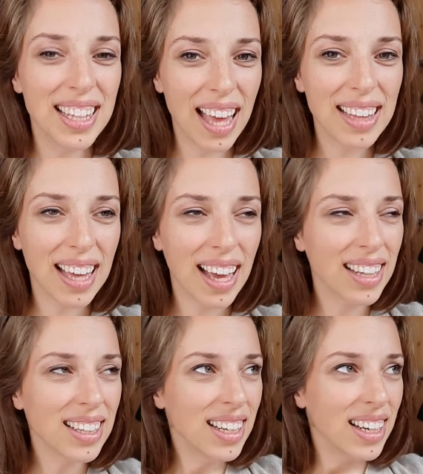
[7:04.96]
get
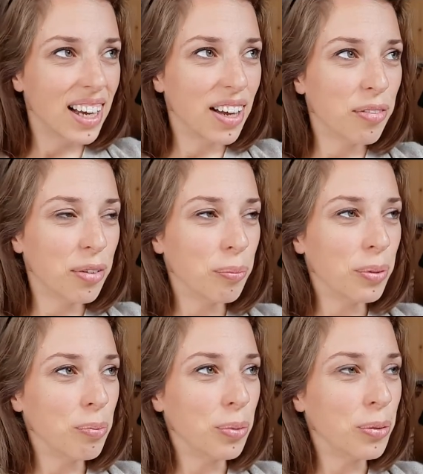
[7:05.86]
that from
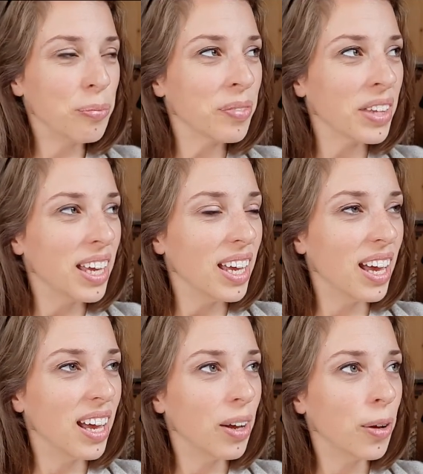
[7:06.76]
people.
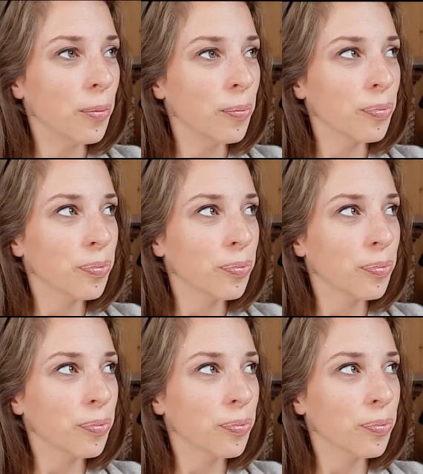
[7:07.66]
Um,